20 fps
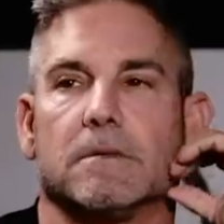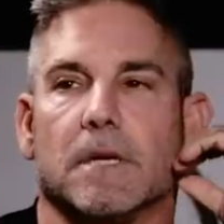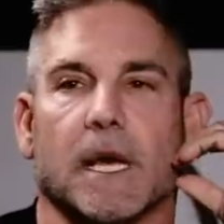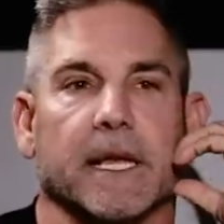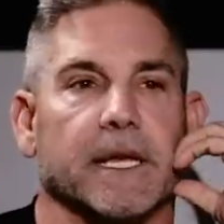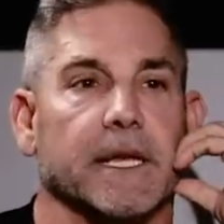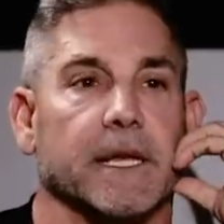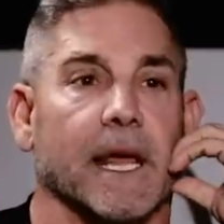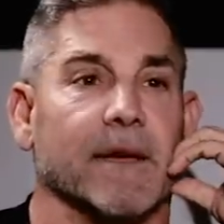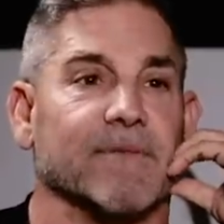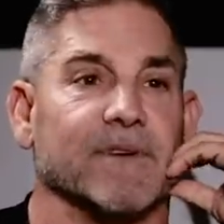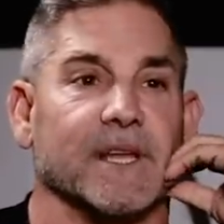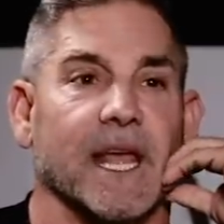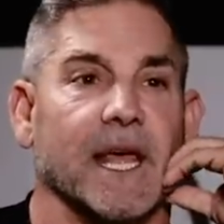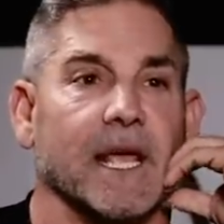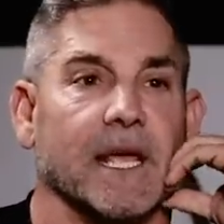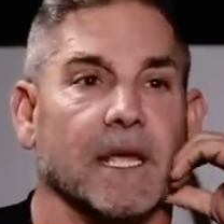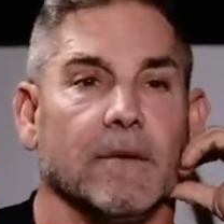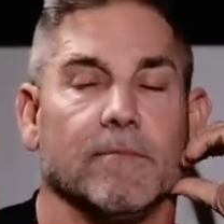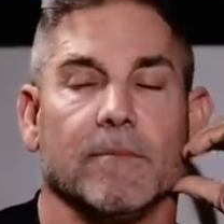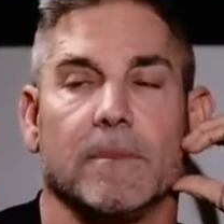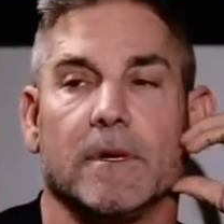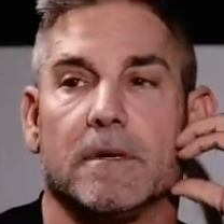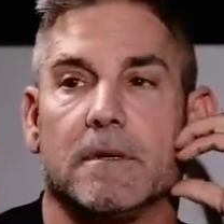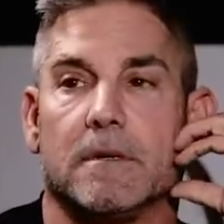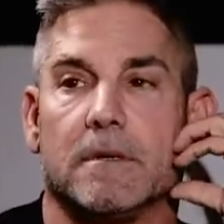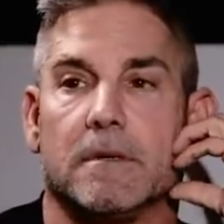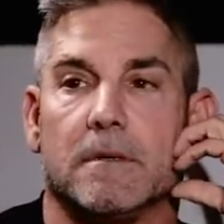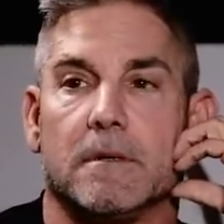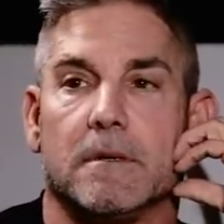Yeah. I didn't have a name.
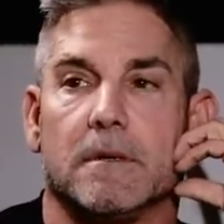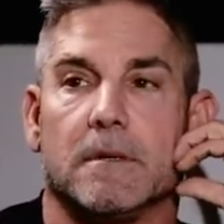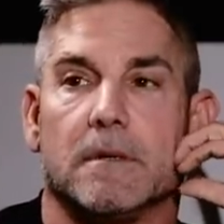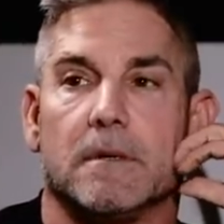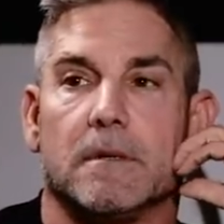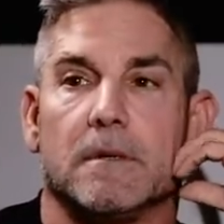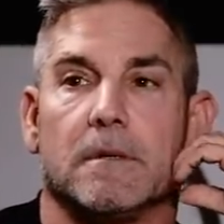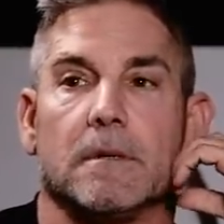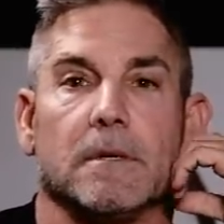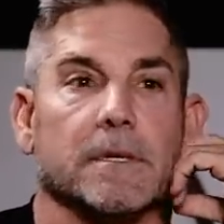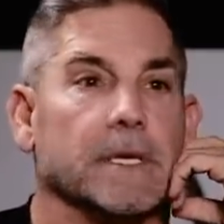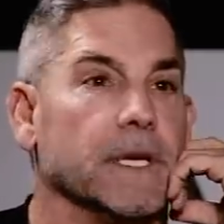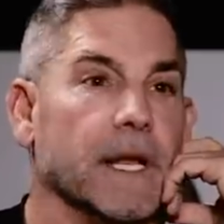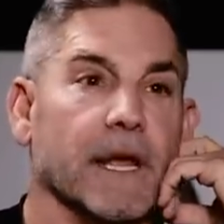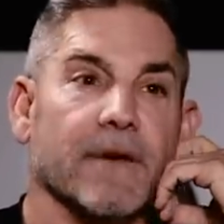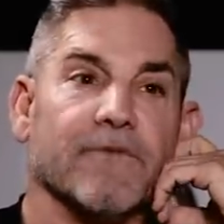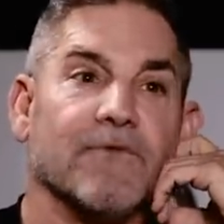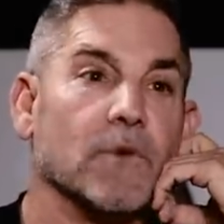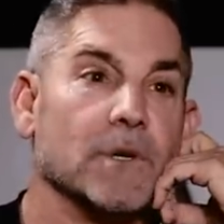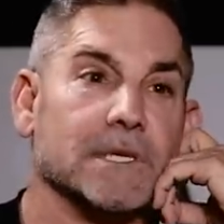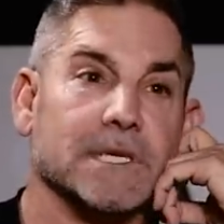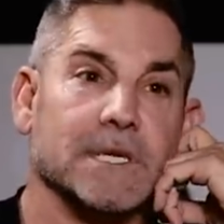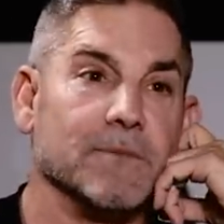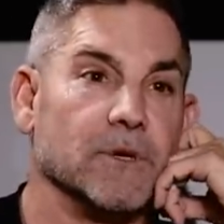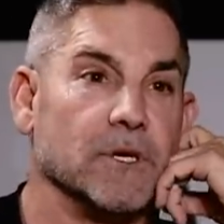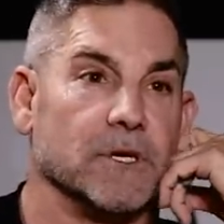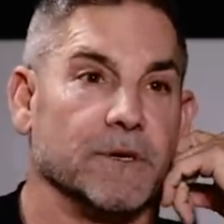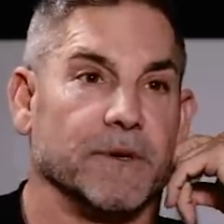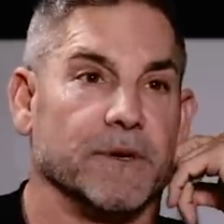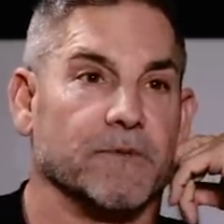Mm-hmm didn't have 14
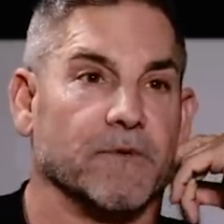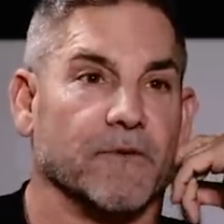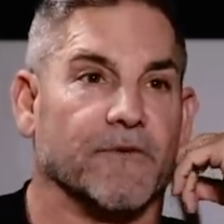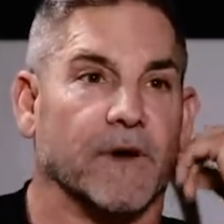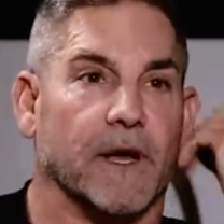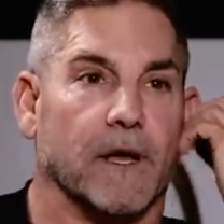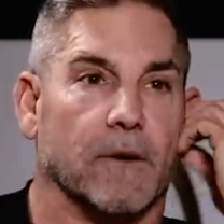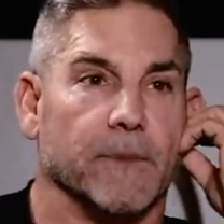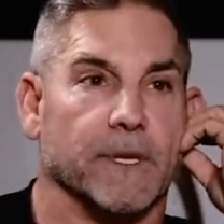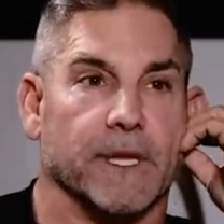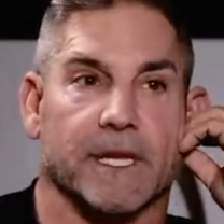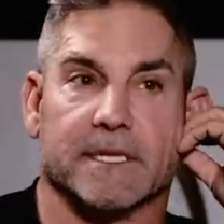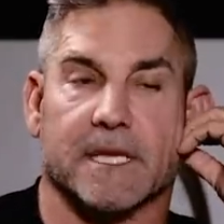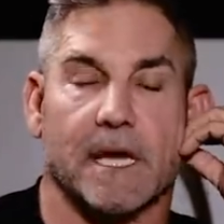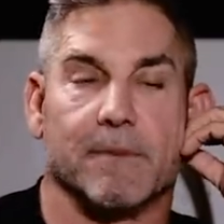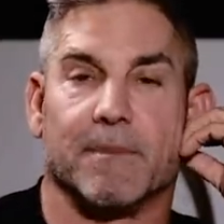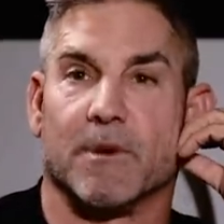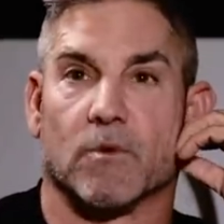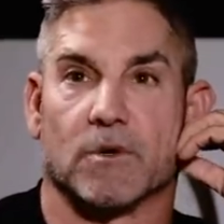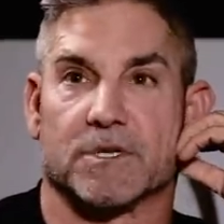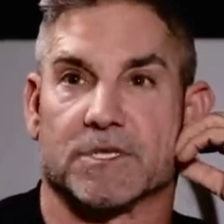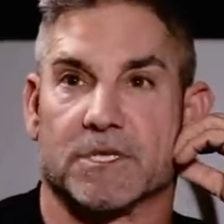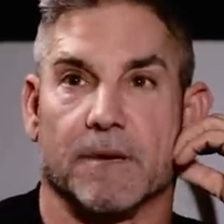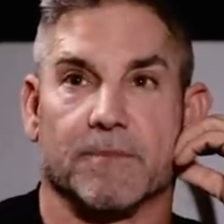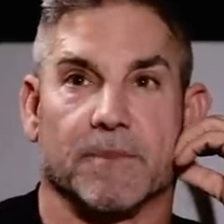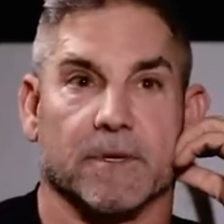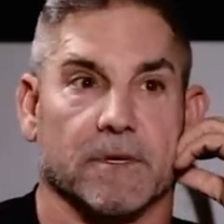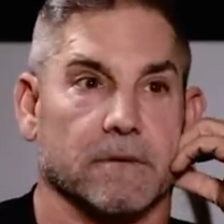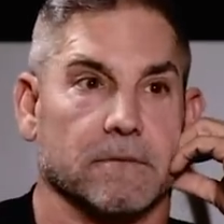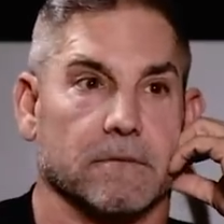million people follow me. That's got to be worth
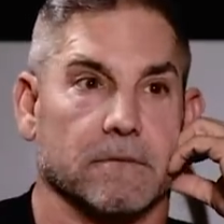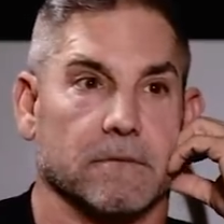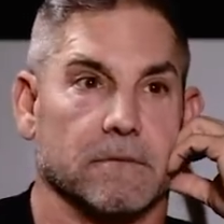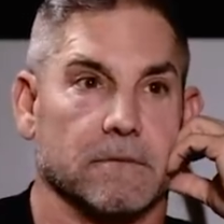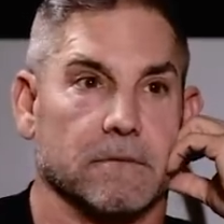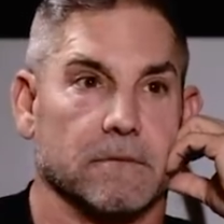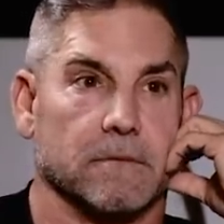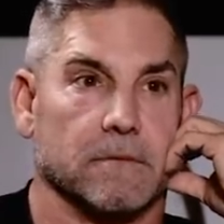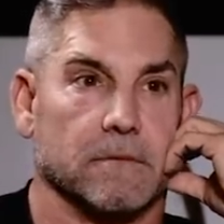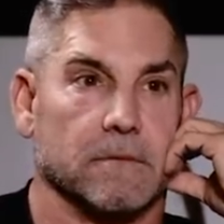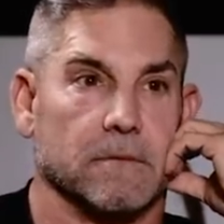something. Yeah.